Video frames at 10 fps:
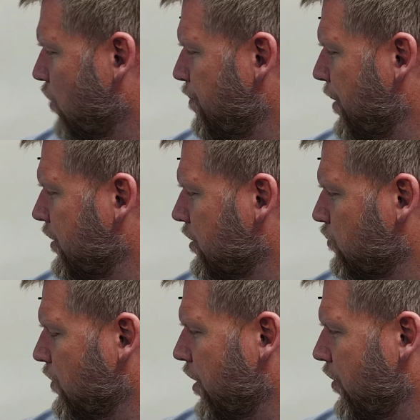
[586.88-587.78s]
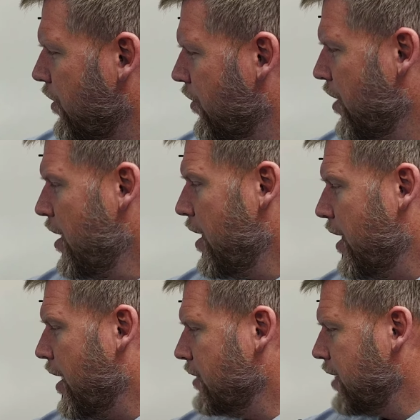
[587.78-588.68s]
so I pick this one down here,
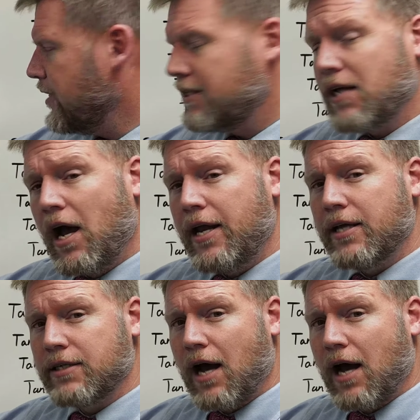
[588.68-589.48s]
and I say sine is